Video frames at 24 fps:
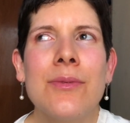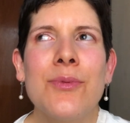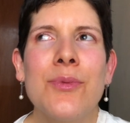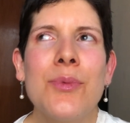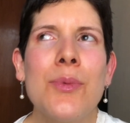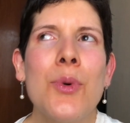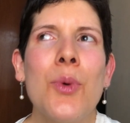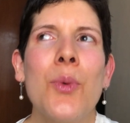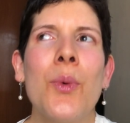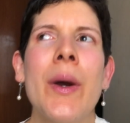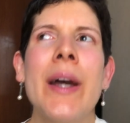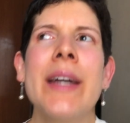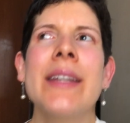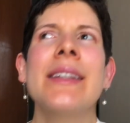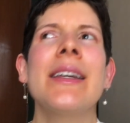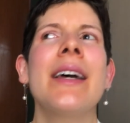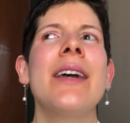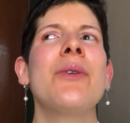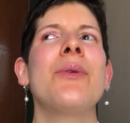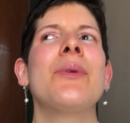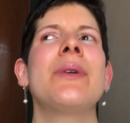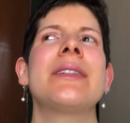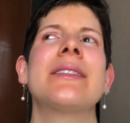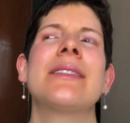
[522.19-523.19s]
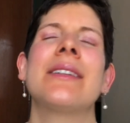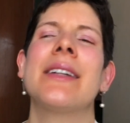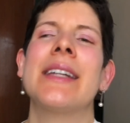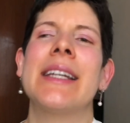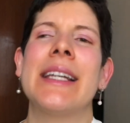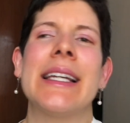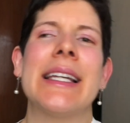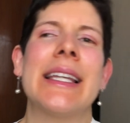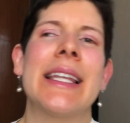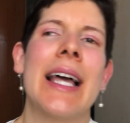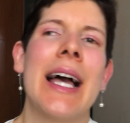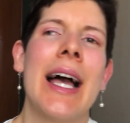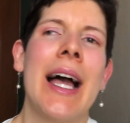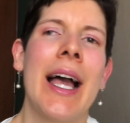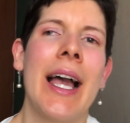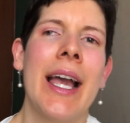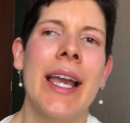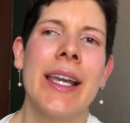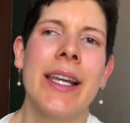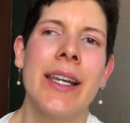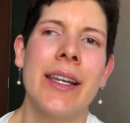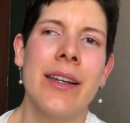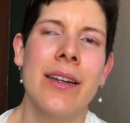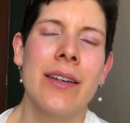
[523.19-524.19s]
when I was a kid,
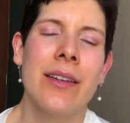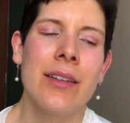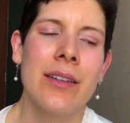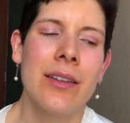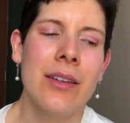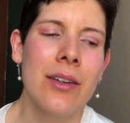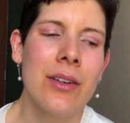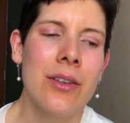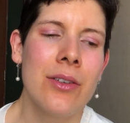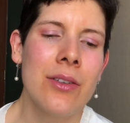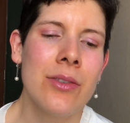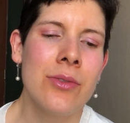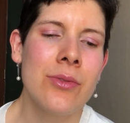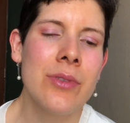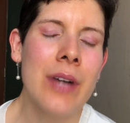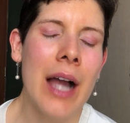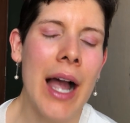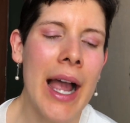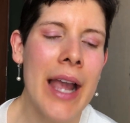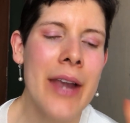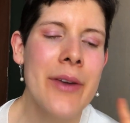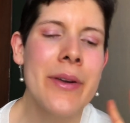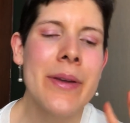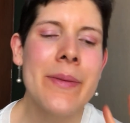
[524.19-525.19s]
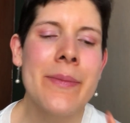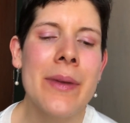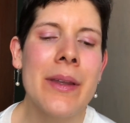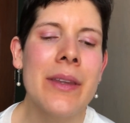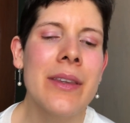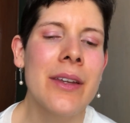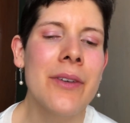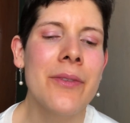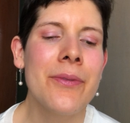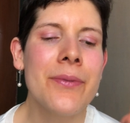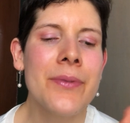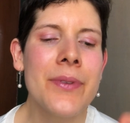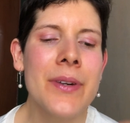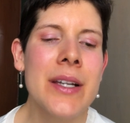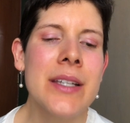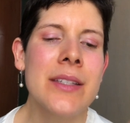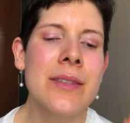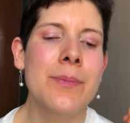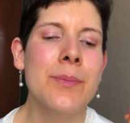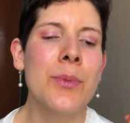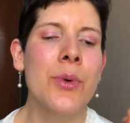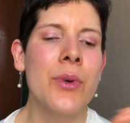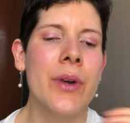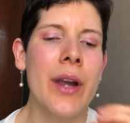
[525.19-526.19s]
the
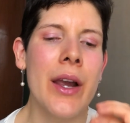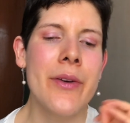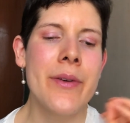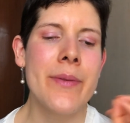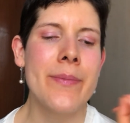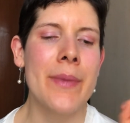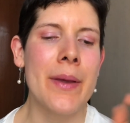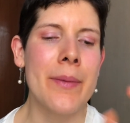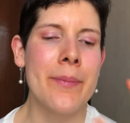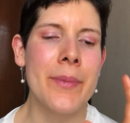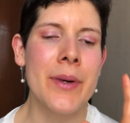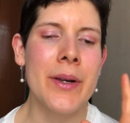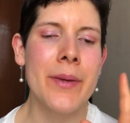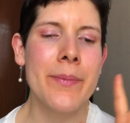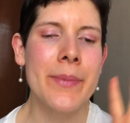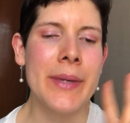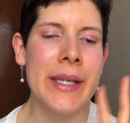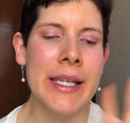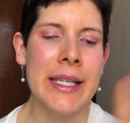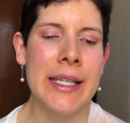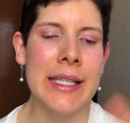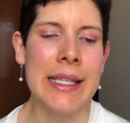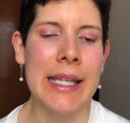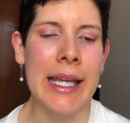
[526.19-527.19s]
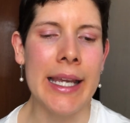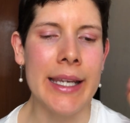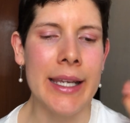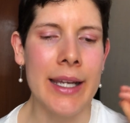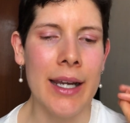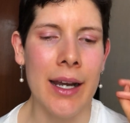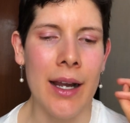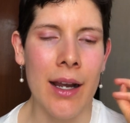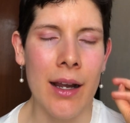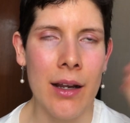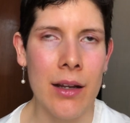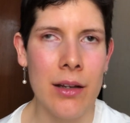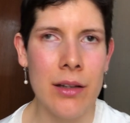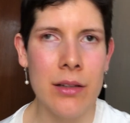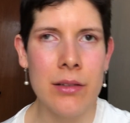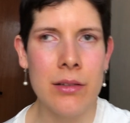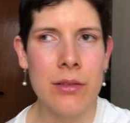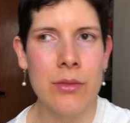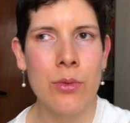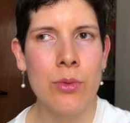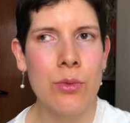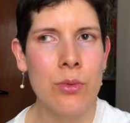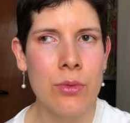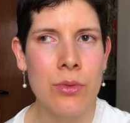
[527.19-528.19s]
first book I remember being like
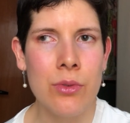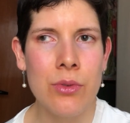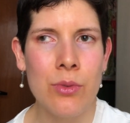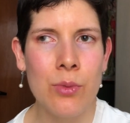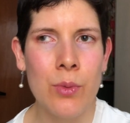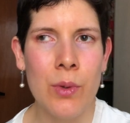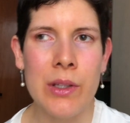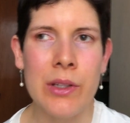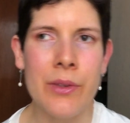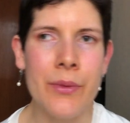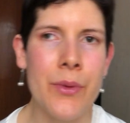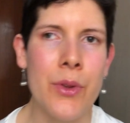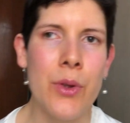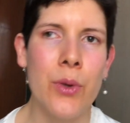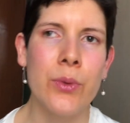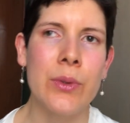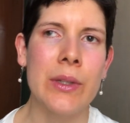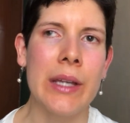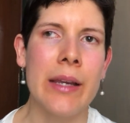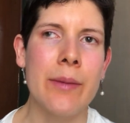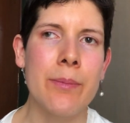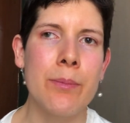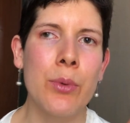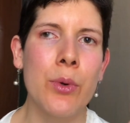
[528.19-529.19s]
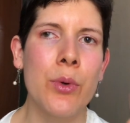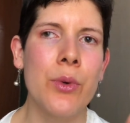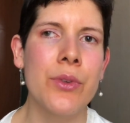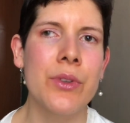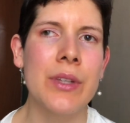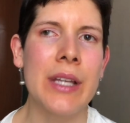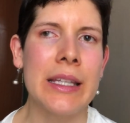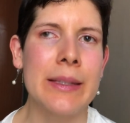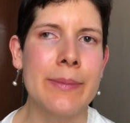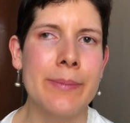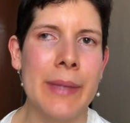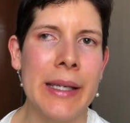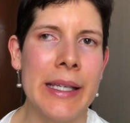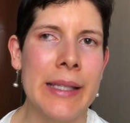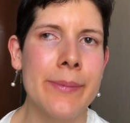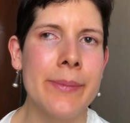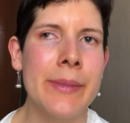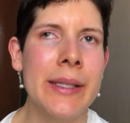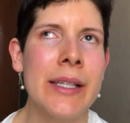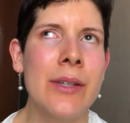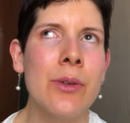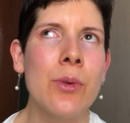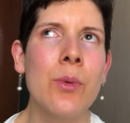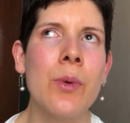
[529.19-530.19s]
one of those like books that made
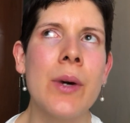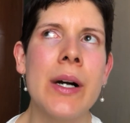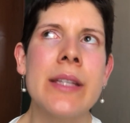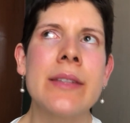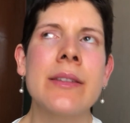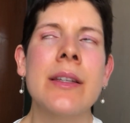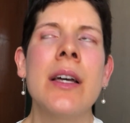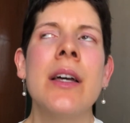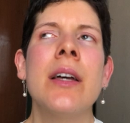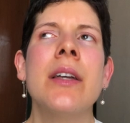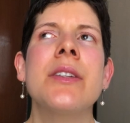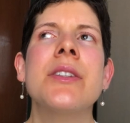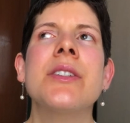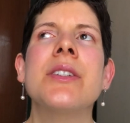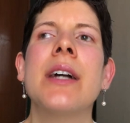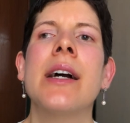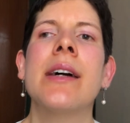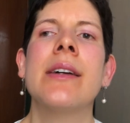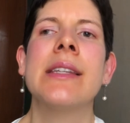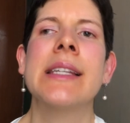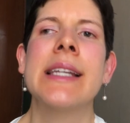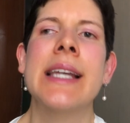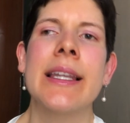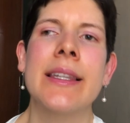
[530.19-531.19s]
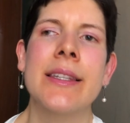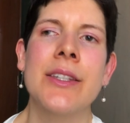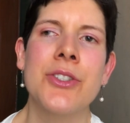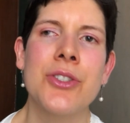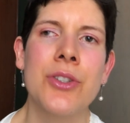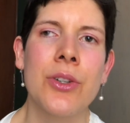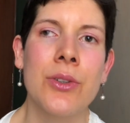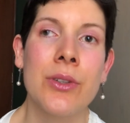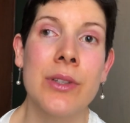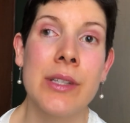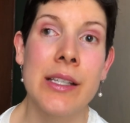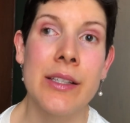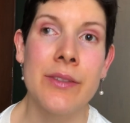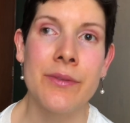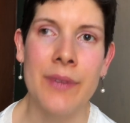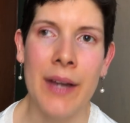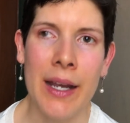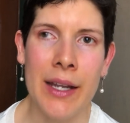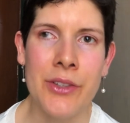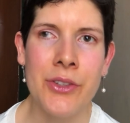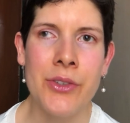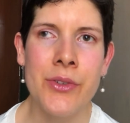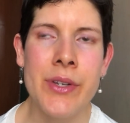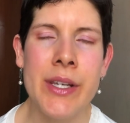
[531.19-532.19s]
me was Charlie and the Chocolate
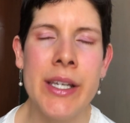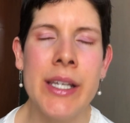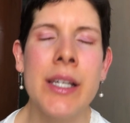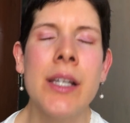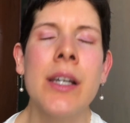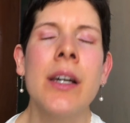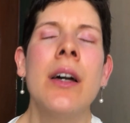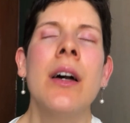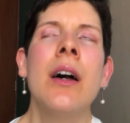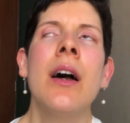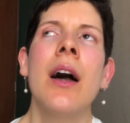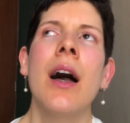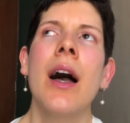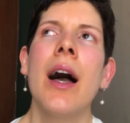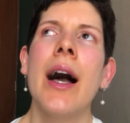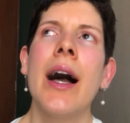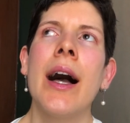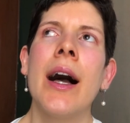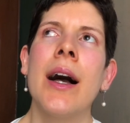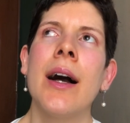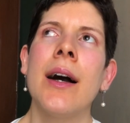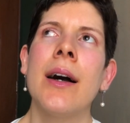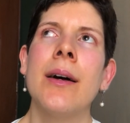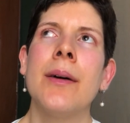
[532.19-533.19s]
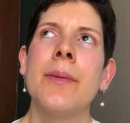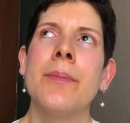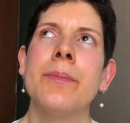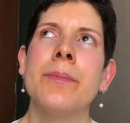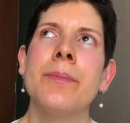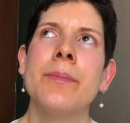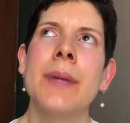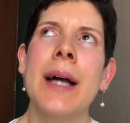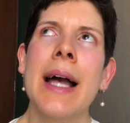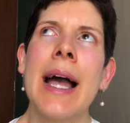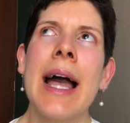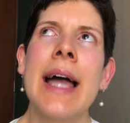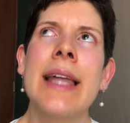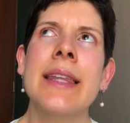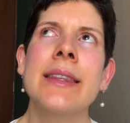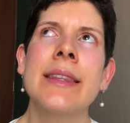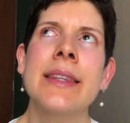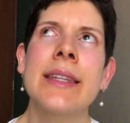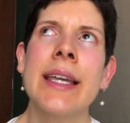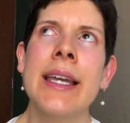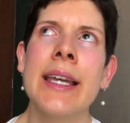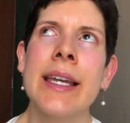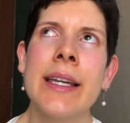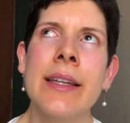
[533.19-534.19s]
Factory. And
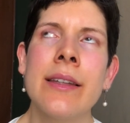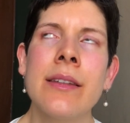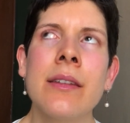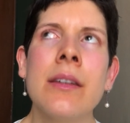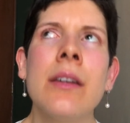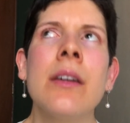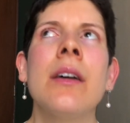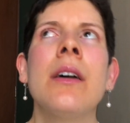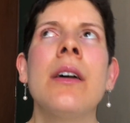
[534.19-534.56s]
then